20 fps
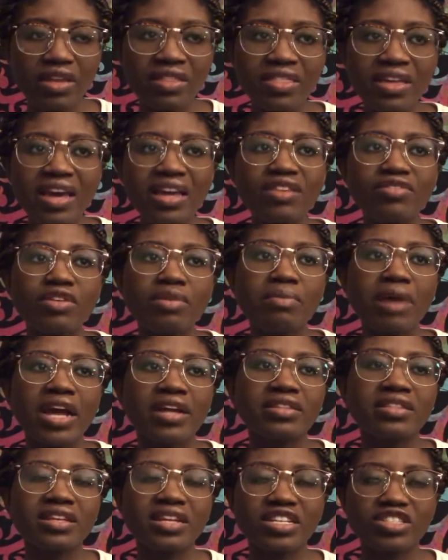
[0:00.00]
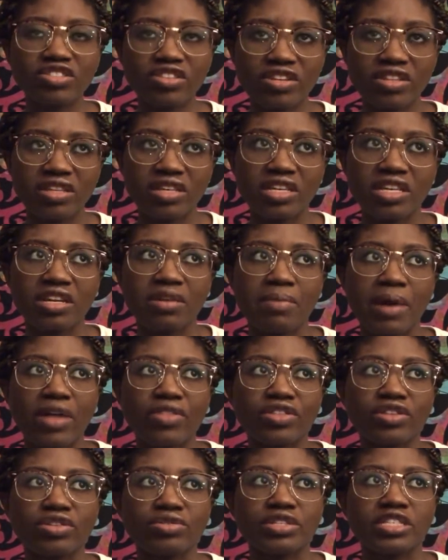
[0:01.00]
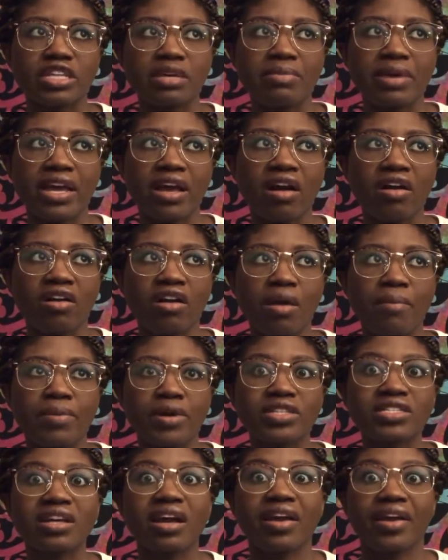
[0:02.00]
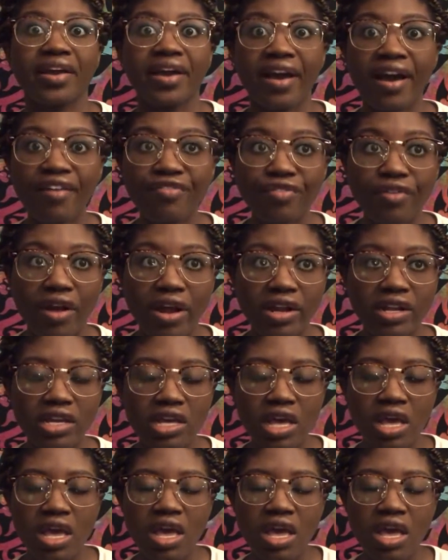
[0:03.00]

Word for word: Then it remind then I started thinking about the Louise May Alcott books I have read